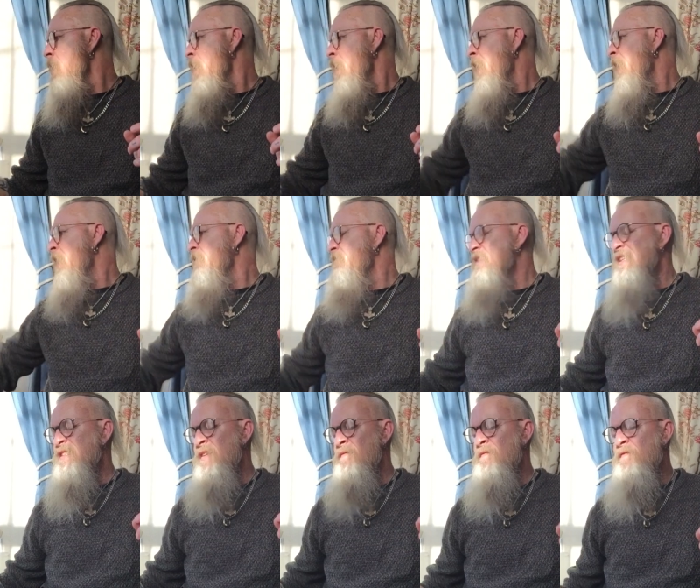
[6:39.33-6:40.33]
I have
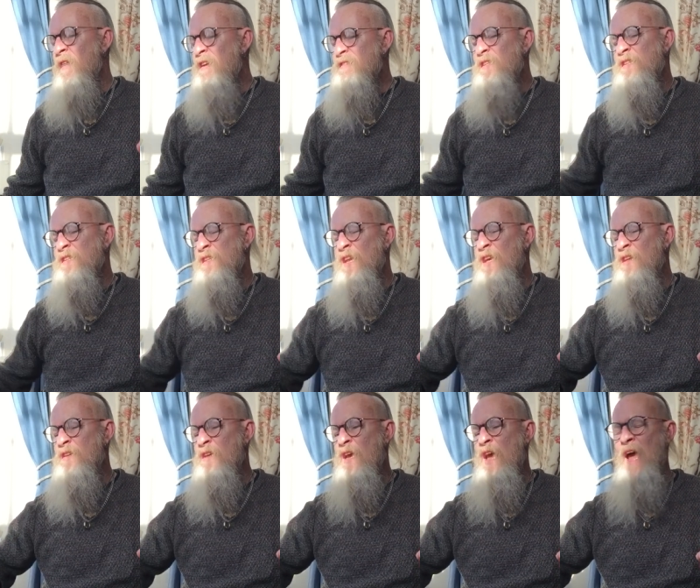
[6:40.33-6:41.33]
disinfected
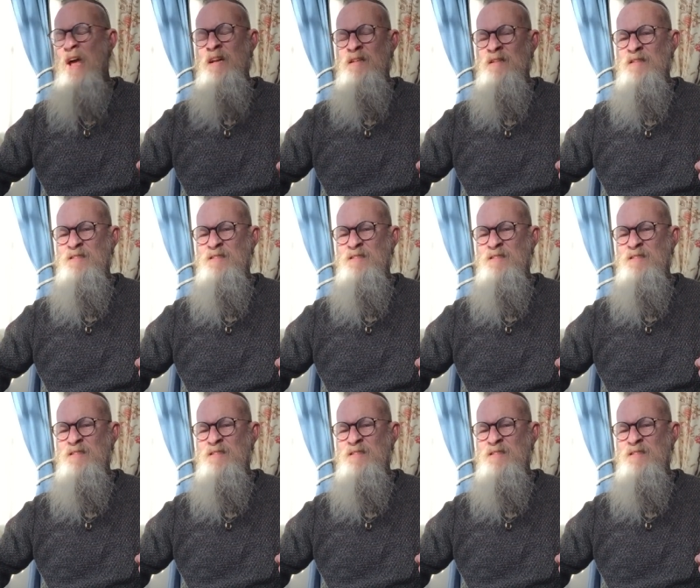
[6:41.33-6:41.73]
it and